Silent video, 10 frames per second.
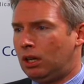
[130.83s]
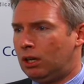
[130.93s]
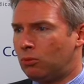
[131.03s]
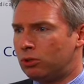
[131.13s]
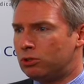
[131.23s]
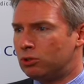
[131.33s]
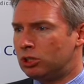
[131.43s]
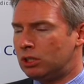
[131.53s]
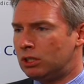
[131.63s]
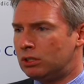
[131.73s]
And what you
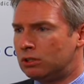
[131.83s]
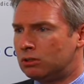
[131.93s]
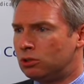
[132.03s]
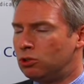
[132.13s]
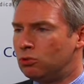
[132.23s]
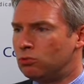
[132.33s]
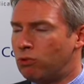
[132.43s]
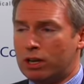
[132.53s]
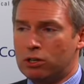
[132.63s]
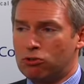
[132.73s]
see is two
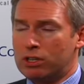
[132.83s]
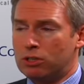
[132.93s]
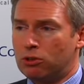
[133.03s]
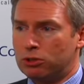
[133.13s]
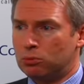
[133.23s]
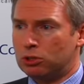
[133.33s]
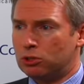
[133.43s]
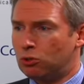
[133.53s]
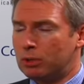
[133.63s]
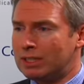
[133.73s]
red and green dots, which
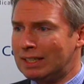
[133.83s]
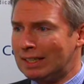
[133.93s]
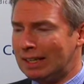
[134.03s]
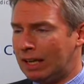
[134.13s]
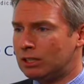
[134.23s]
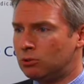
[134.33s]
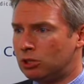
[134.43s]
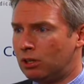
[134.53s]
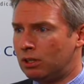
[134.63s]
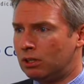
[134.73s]
are normally sitting next to
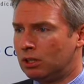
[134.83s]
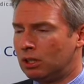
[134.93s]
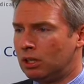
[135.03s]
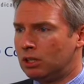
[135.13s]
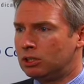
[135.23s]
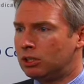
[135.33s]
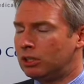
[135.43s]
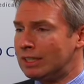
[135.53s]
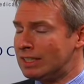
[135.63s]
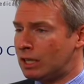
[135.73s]
each other,
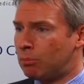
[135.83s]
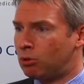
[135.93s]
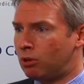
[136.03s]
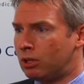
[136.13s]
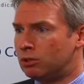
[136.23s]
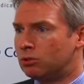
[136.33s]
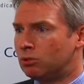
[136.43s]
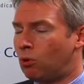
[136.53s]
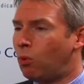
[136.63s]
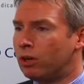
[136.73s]
suddenly separate,
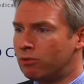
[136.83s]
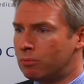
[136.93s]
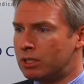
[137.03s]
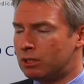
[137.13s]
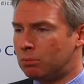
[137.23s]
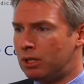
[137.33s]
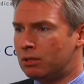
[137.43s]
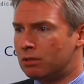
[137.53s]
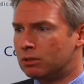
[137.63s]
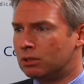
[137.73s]
or one of them
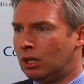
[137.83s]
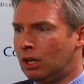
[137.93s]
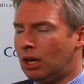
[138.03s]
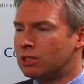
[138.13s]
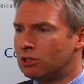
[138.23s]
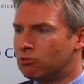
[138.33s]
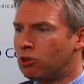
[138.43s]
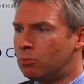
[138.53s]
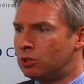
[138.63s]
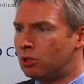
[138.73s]
disappears, as the
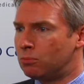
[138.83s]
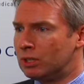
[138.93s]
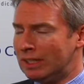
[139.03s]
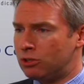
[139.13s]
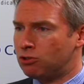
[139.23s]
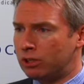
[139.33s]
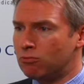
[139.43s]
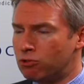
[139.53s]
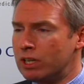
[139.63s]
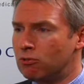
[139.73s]
chromosomes
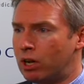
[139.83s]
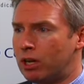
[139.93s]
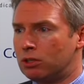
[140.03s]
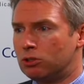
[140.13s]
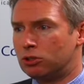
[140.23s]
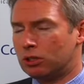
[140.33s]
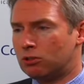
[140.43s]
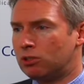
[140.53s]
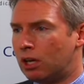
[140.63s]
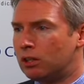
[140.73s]
literally rearrange to
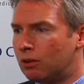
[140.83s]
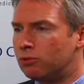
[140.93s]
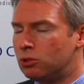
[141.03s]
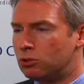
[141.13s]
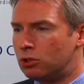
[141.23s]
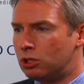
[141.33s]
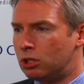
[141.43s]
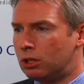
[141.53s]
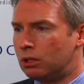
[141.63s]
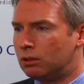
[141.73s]
create that fusion
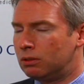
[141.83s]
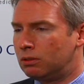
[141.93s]
gene.